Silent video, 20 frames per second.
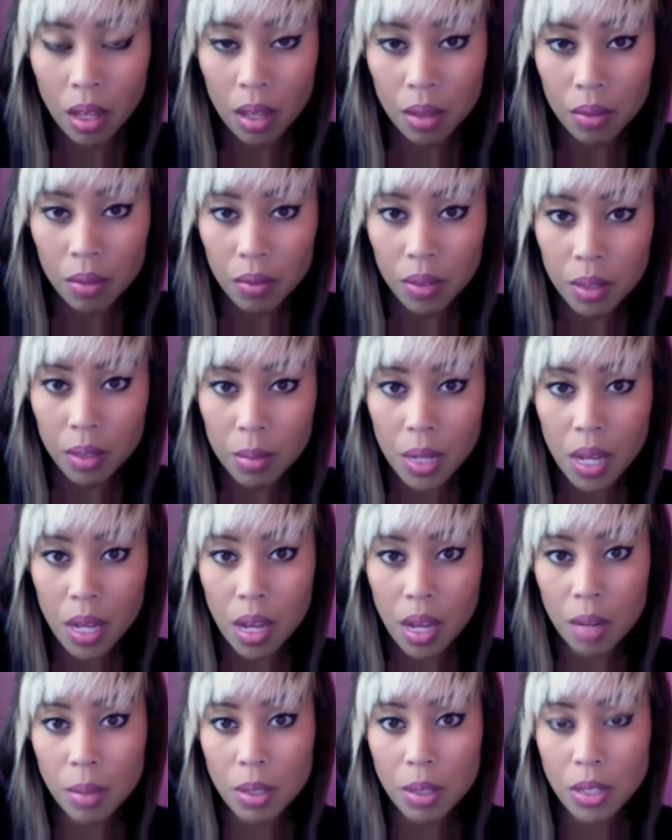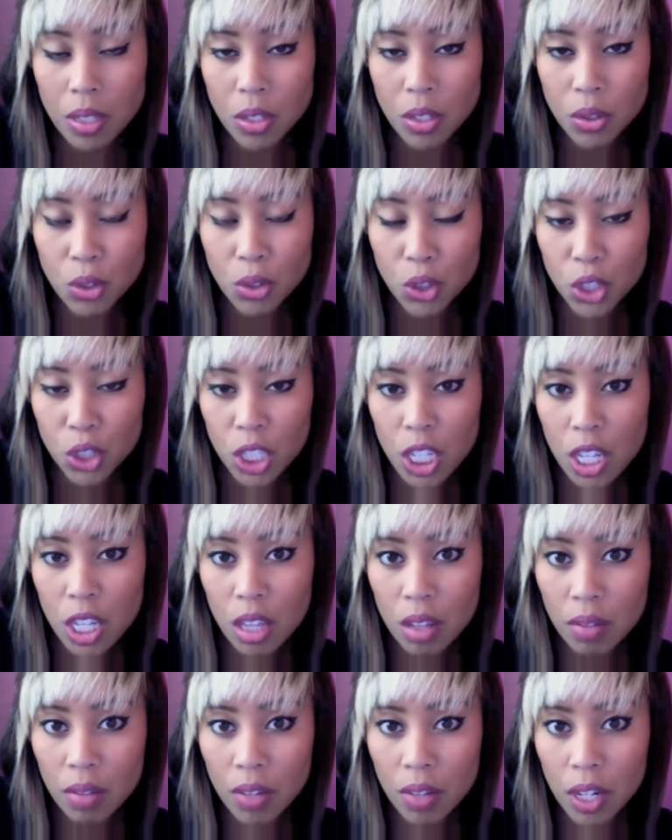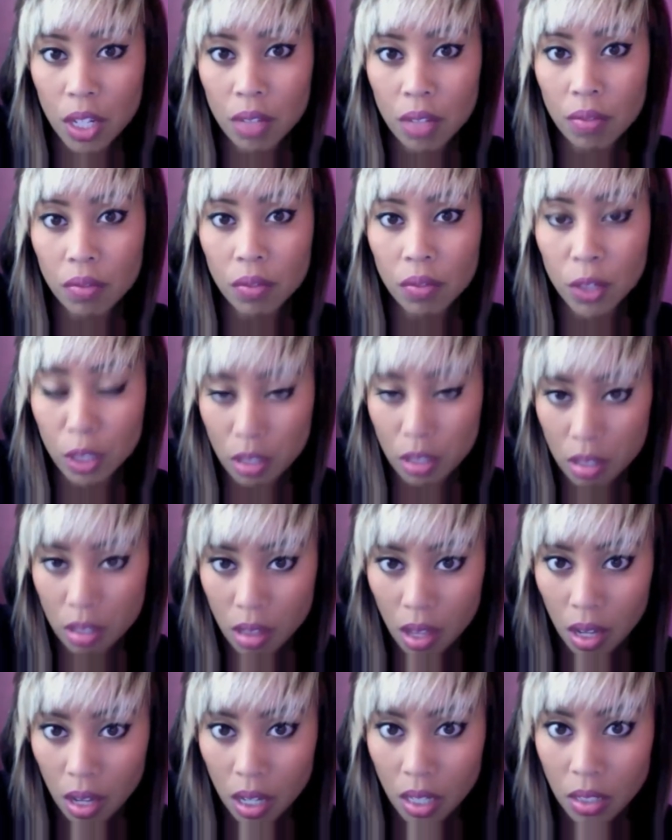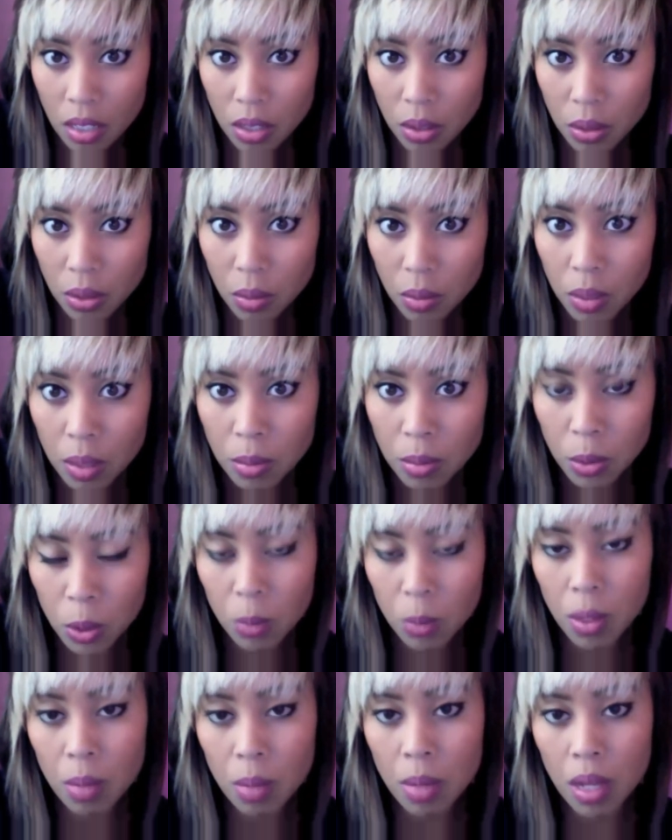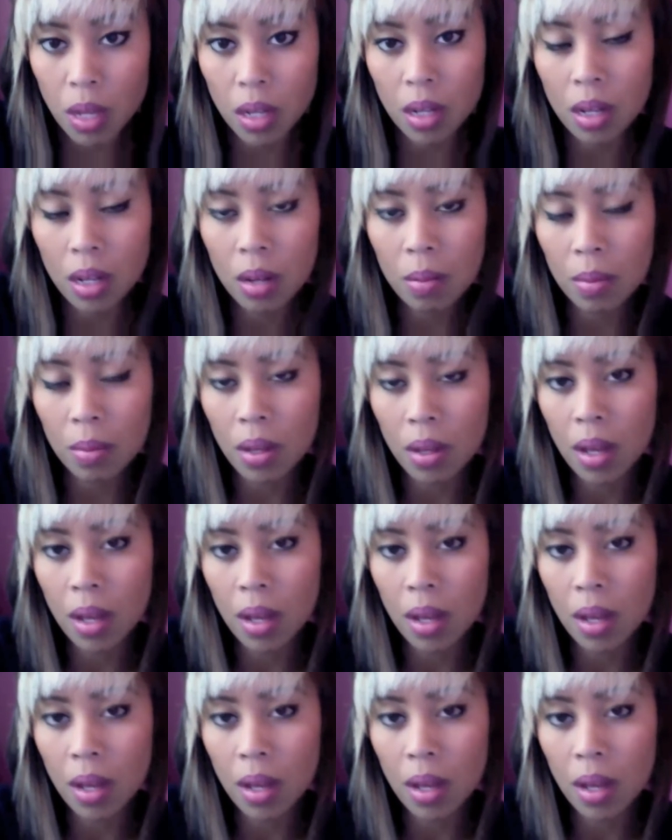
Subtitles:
Filling my eyebrows is usually the very first thing I do when I'm doing my makeup,